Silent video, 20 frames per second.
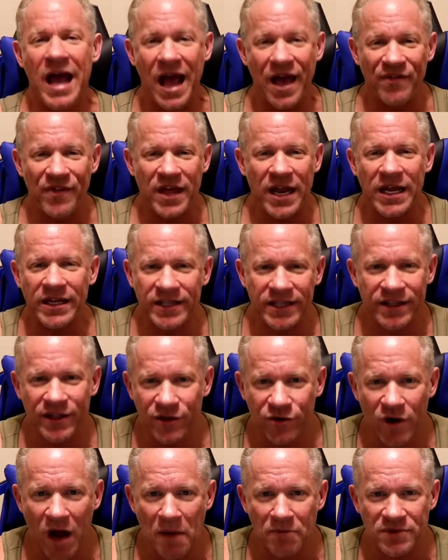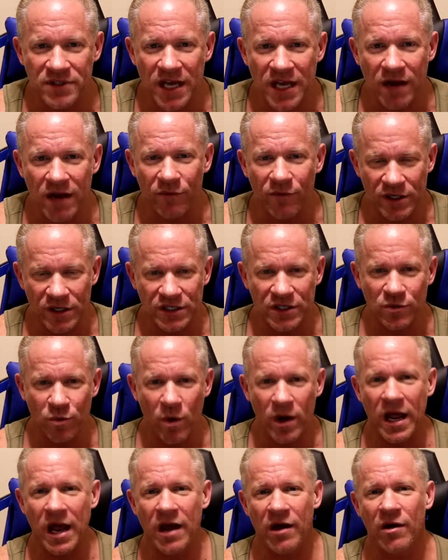And then I did the drop set, which is
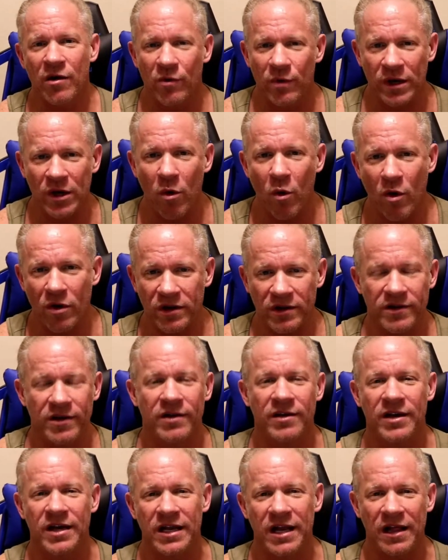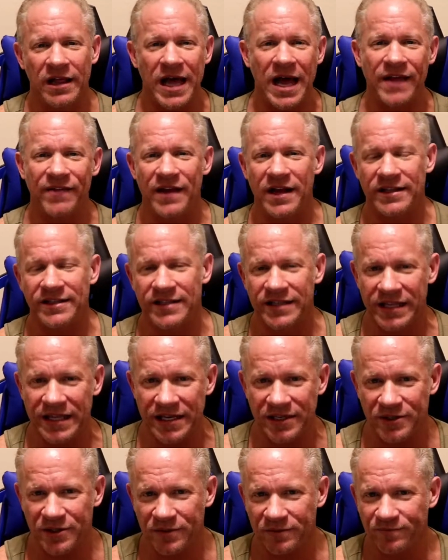what I recorded, and I'll add that to
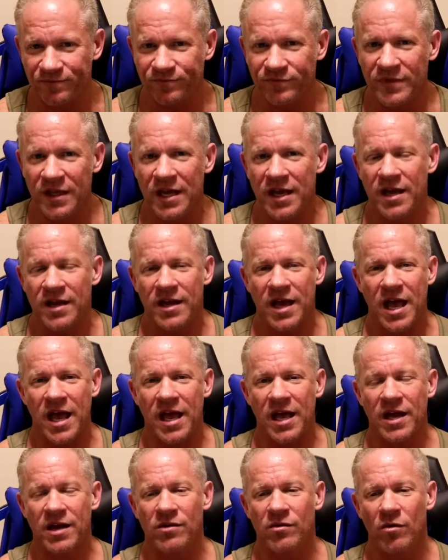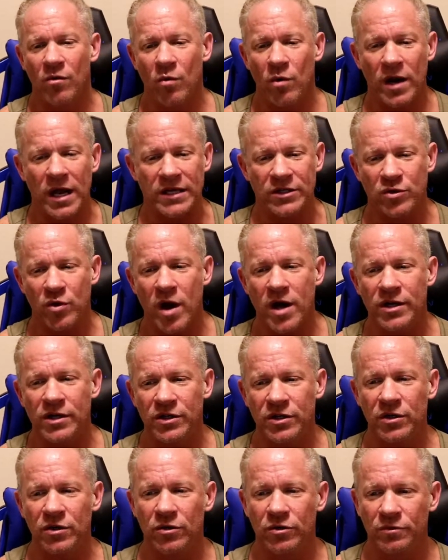this. And what I try
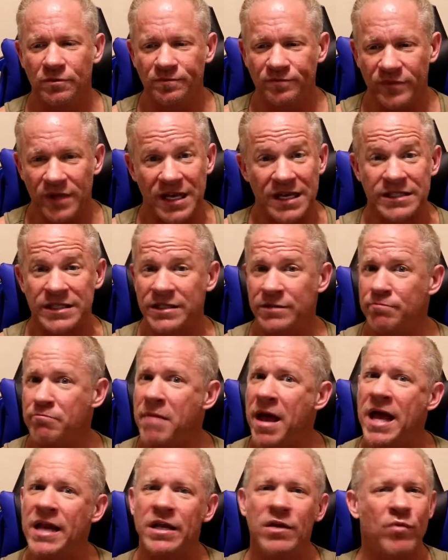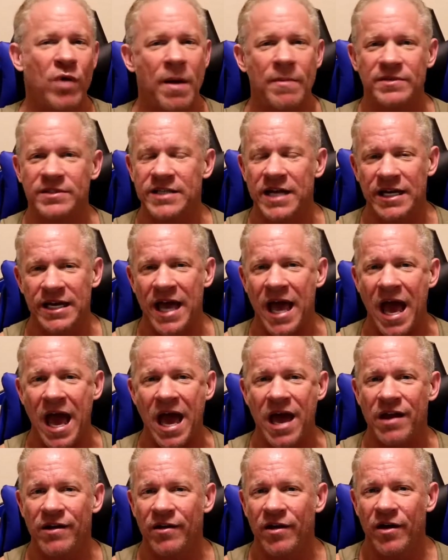to do is as many reps as I
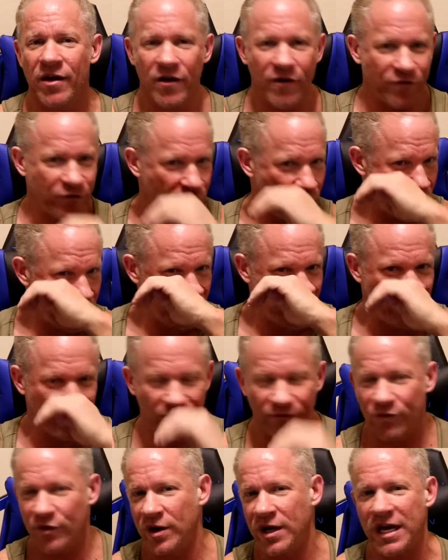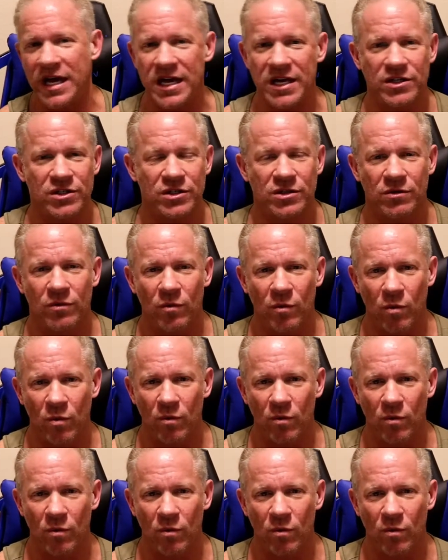can for each